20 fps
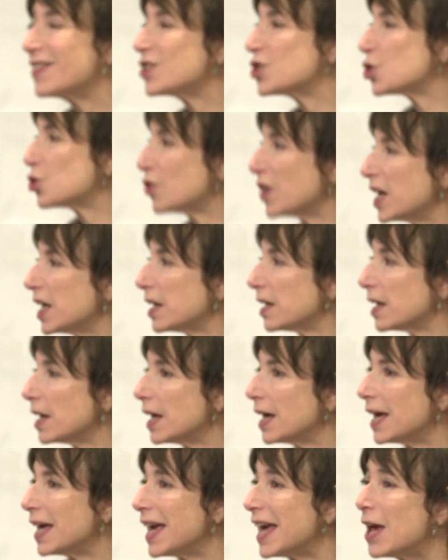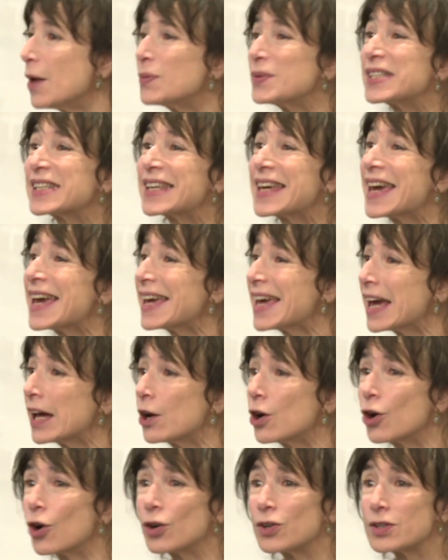the street. He was
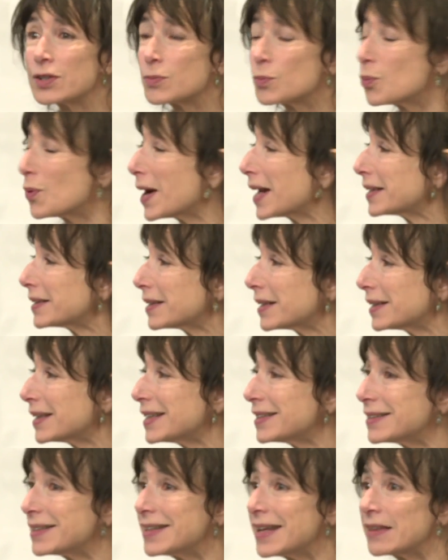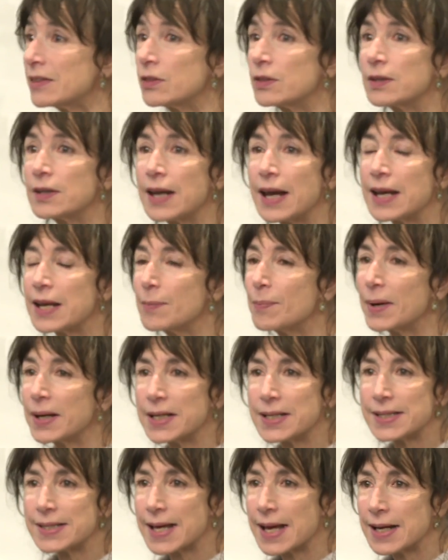kicking her practically to death. Did
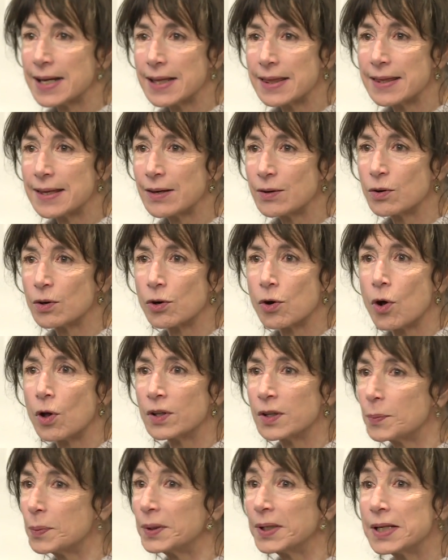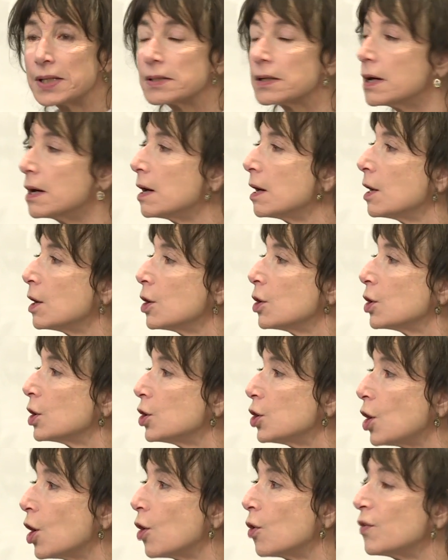anybody say anything or call the police?
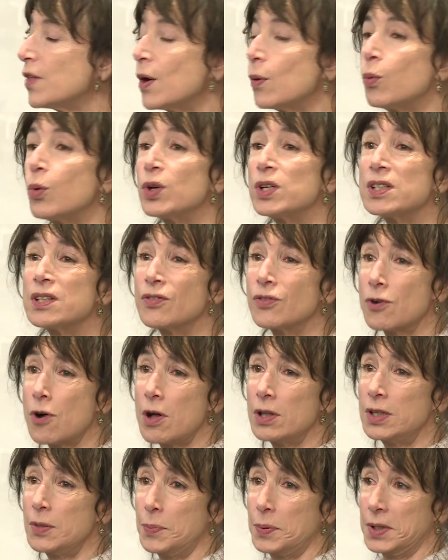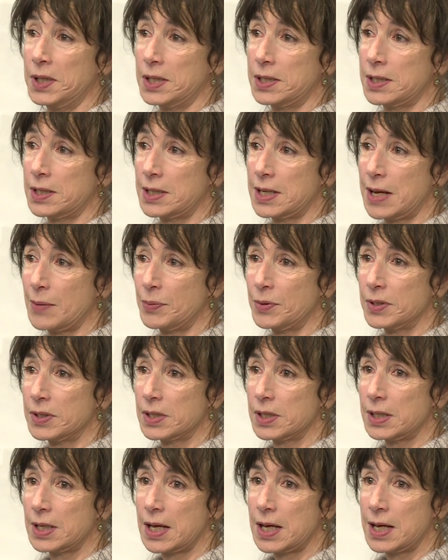No, they wouldn't have called the police in
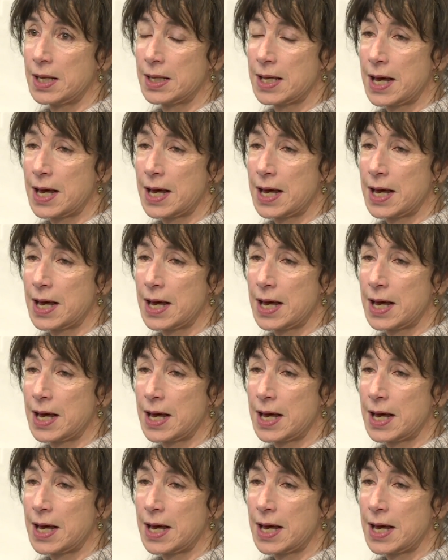Naples in